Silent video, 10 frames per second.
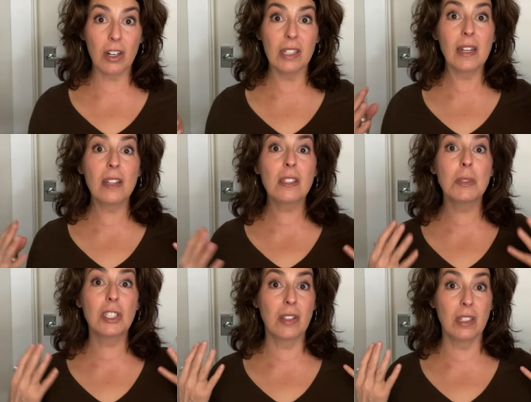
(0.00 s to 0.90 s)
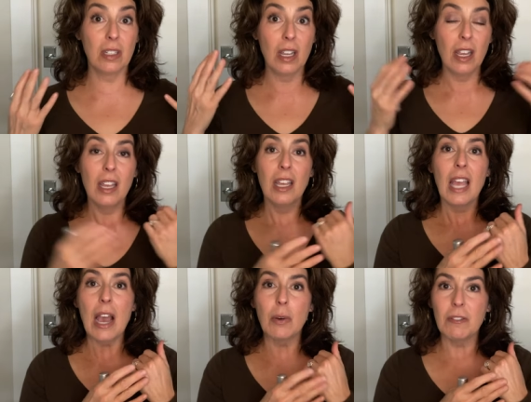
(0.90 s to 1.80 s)
It's not so much the
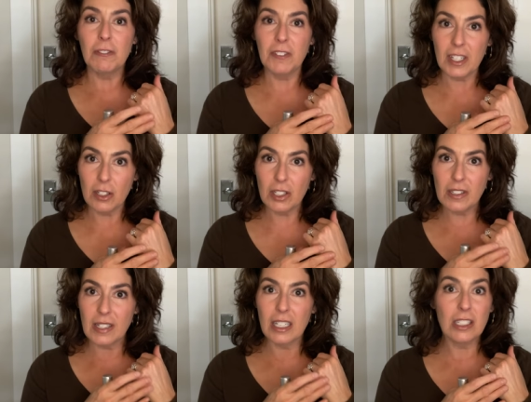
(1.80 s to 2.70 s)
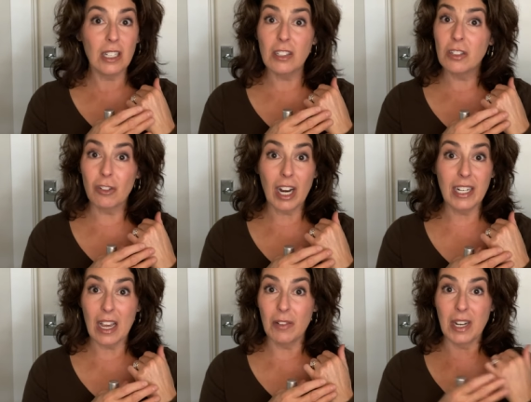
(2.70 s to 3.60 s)
how it feels, like it does dry
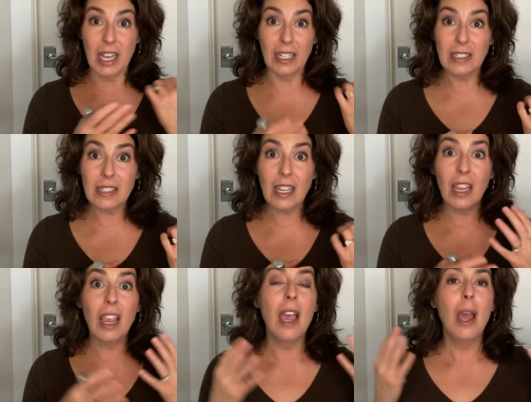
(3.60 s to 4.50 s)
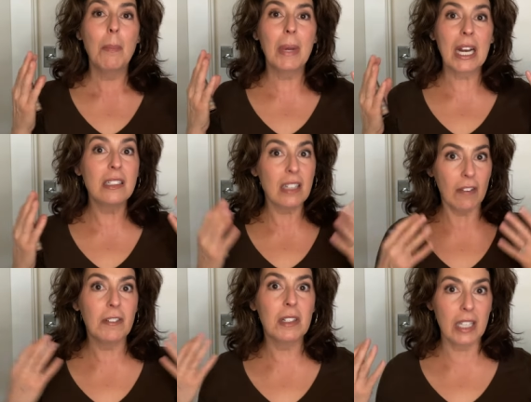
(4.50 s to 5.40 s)
down nicely, but I
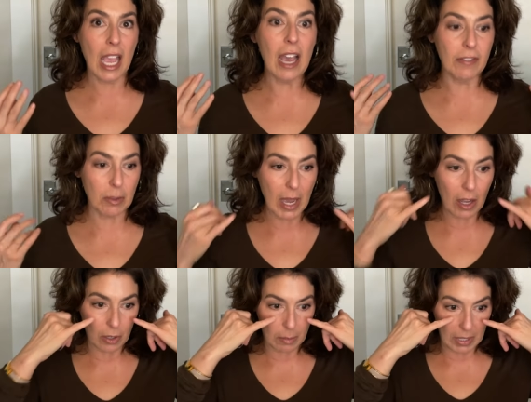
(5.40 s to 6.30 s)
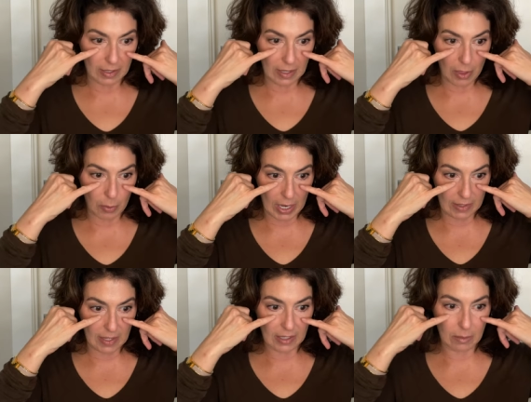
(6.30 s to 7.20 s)
definitely have to powder it because otherwise
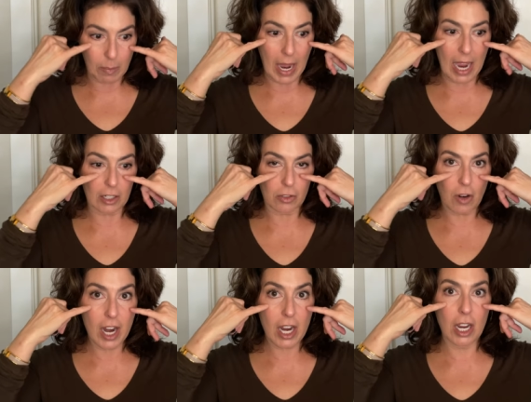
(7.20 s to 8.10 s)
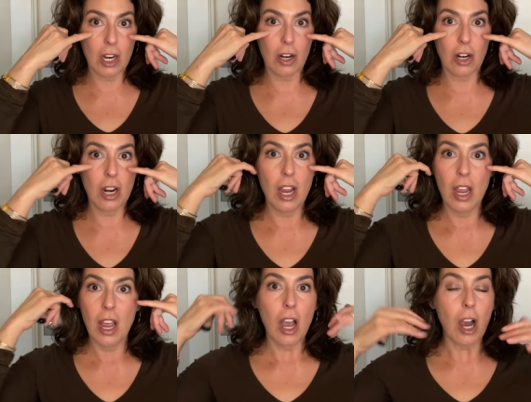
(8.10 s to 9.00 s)
these bags right here
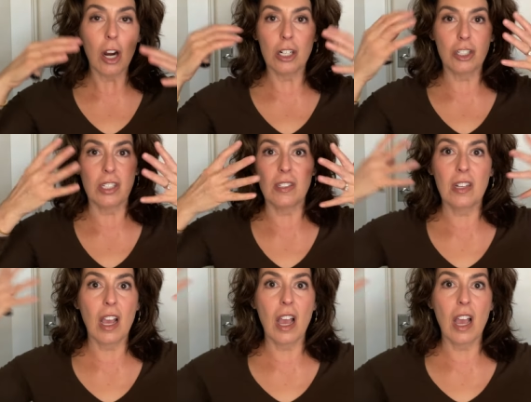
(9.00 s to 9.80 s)
are just